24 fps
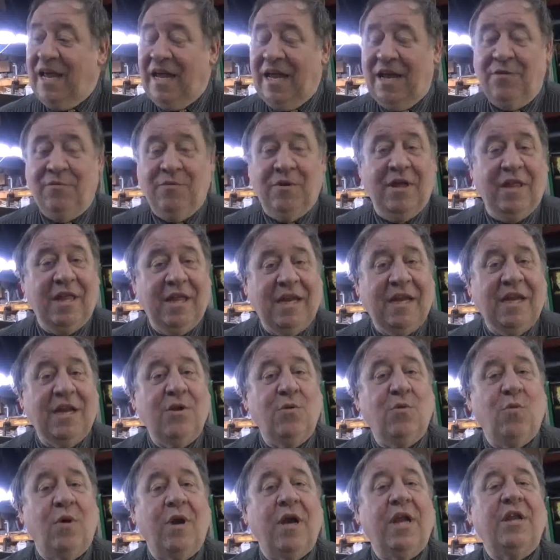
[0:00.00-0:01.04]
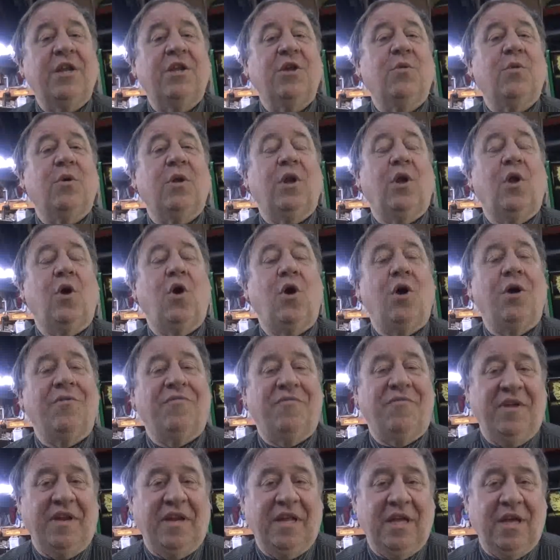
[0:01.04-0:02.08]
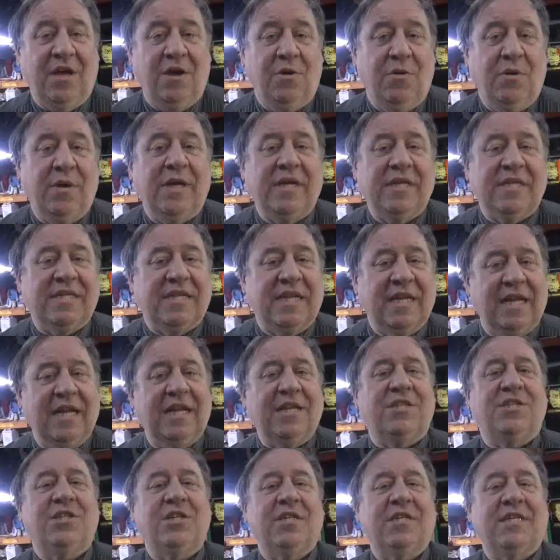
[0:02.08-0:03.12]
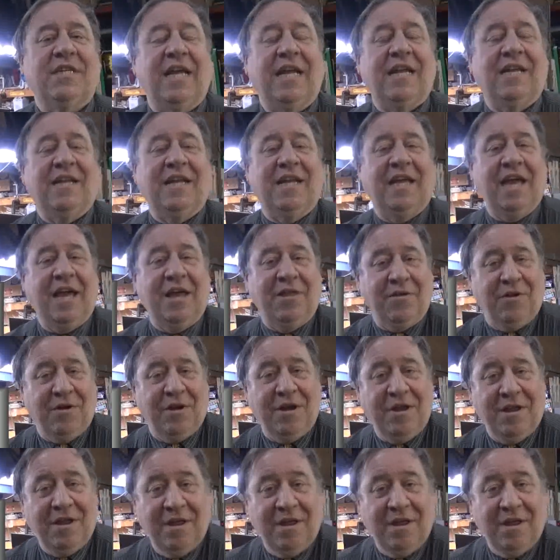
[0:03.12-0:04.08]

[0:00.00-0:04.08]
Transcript: he really didn't want to do a long video. He said, let's just get together